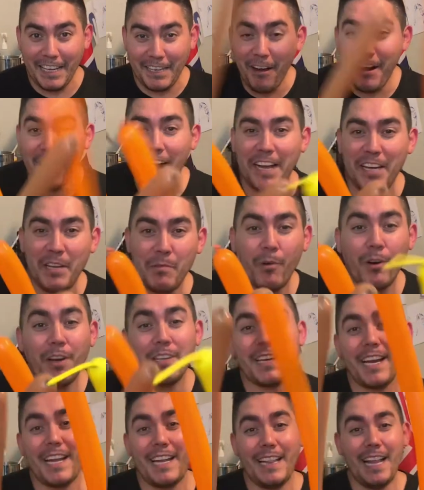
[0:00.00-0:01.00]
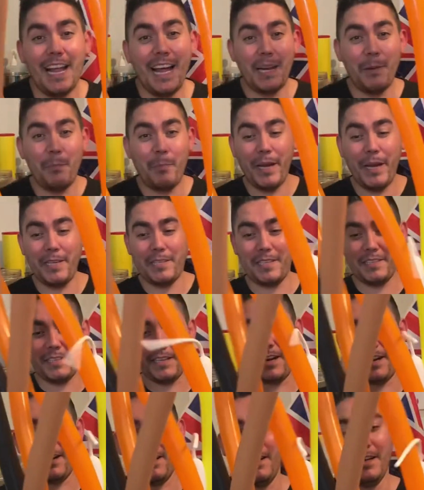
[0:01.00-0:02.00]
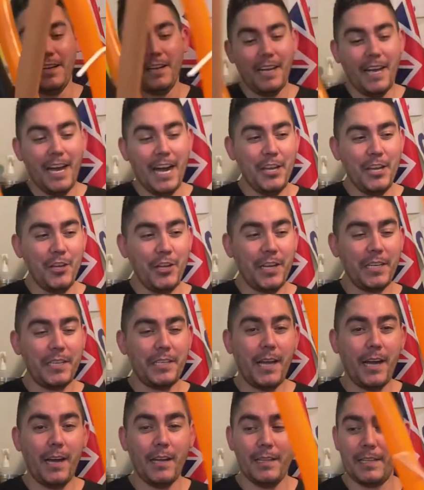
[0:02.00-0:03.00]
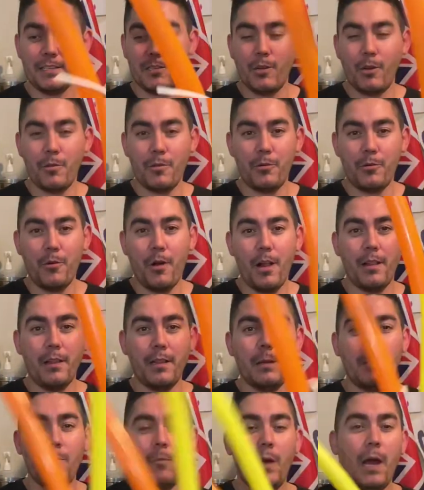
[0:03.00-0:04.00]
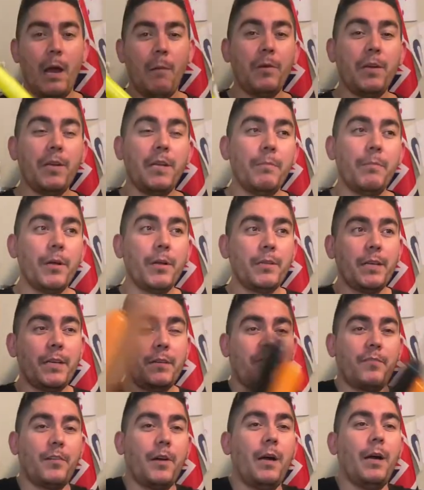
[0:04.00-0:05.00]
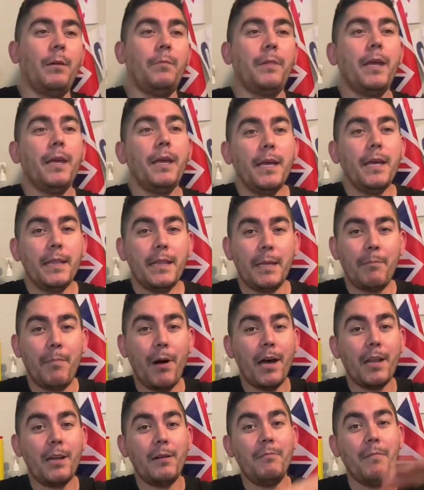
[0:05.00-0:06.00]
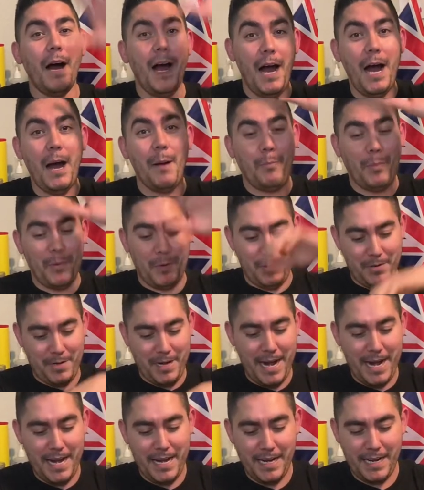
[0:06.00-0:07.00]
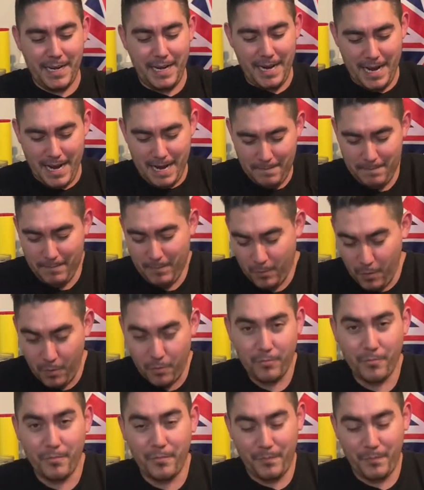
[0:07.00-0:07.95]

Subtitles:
All right, you boys got a lot of pieces here. You can tell, let's go through all of them. I'm gonna build it from the bottom up, okay? Whoa.